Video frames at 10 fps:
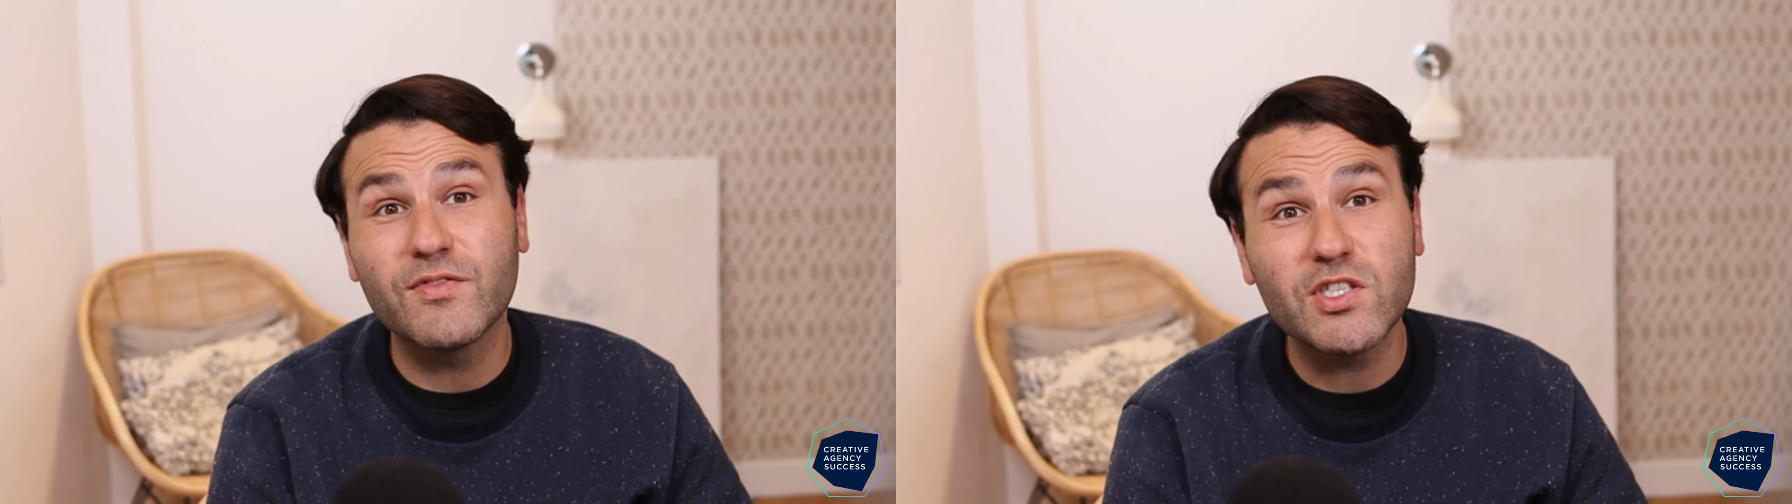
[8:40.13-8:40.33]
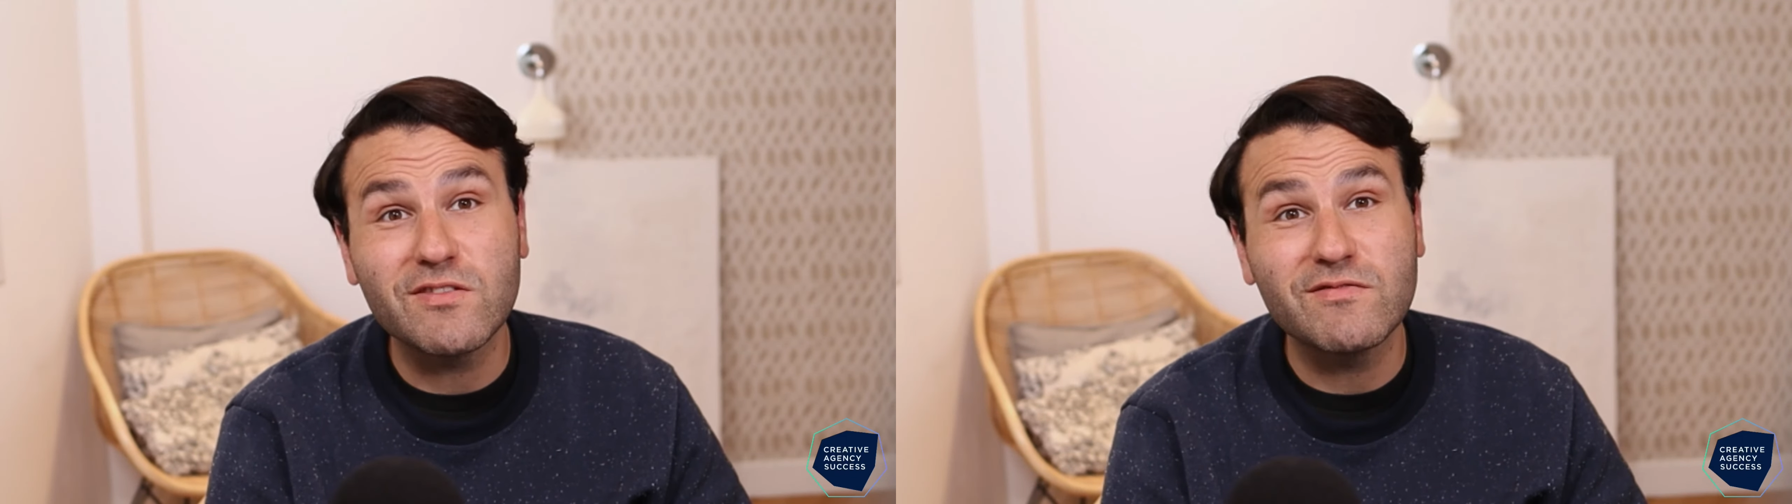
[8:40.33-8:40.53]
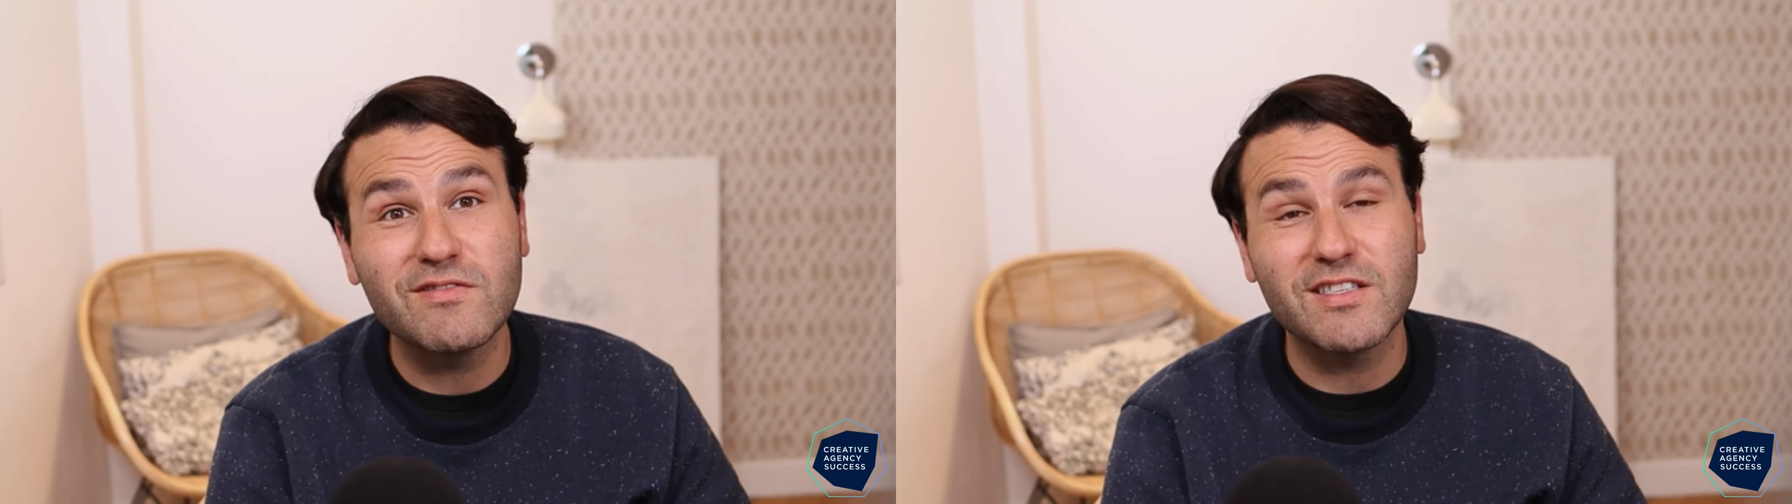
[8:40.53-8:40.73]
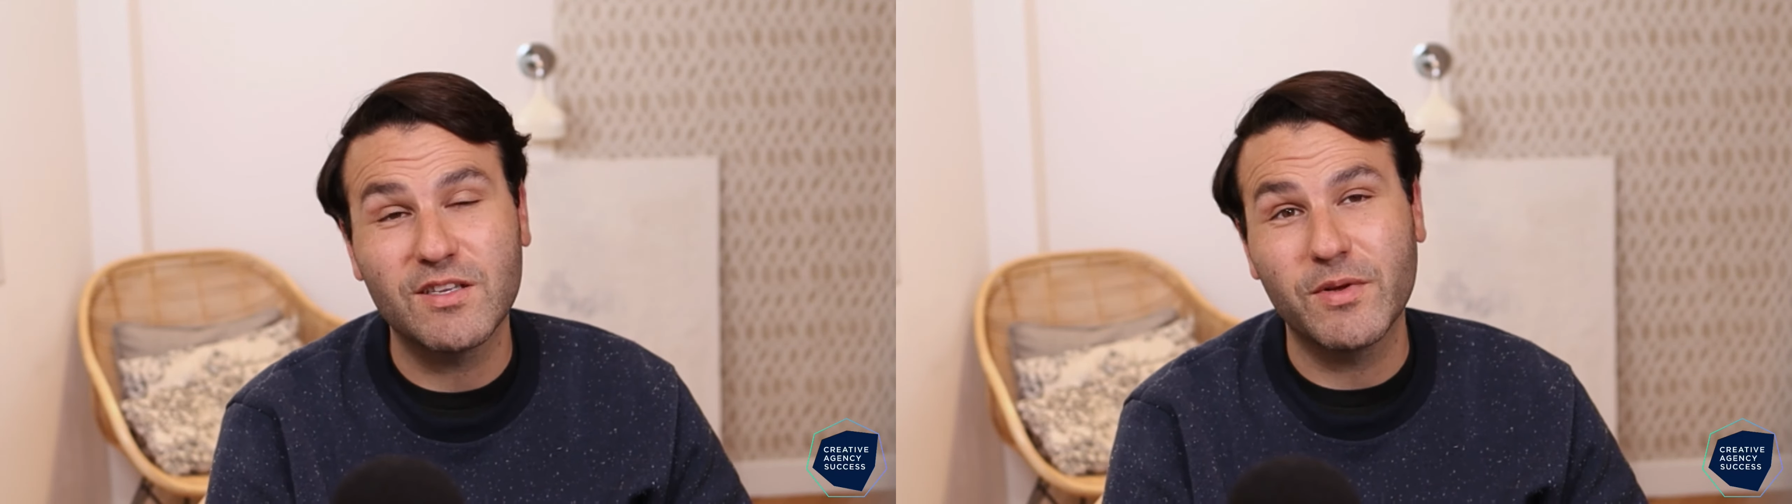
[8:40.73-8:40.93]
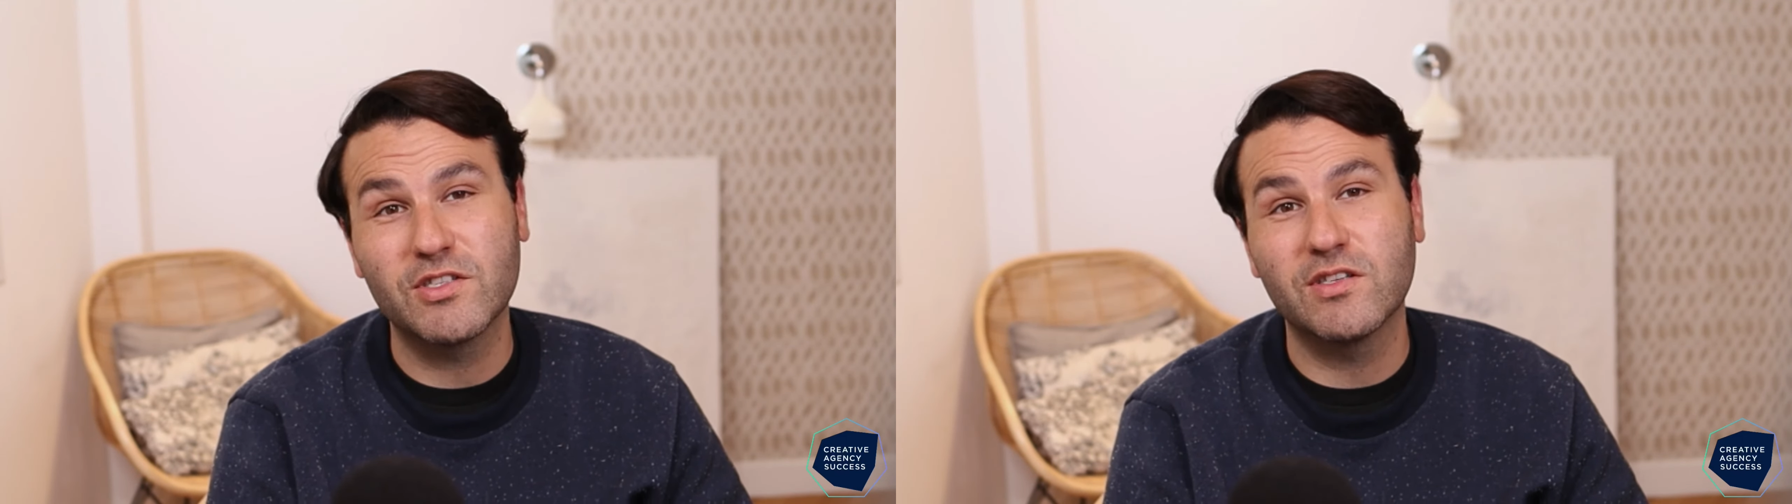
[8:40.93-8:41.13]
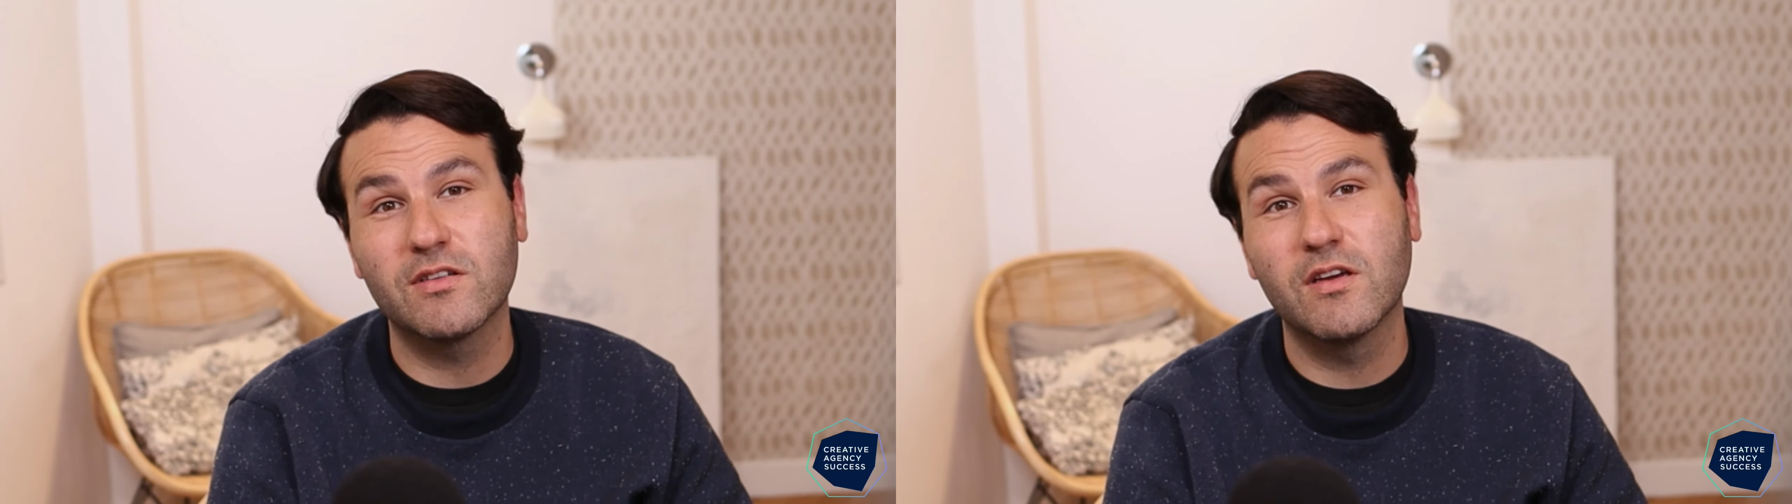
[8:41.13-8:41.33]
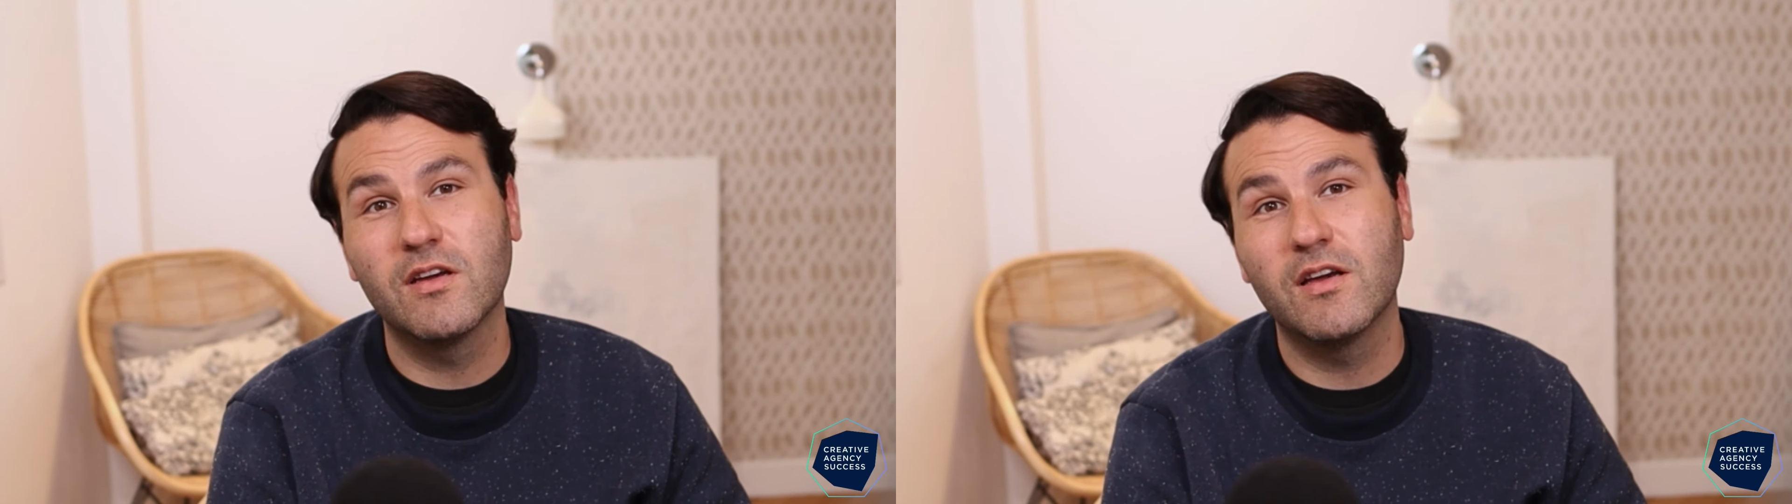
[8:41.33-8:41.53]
efficient, as I mentioned,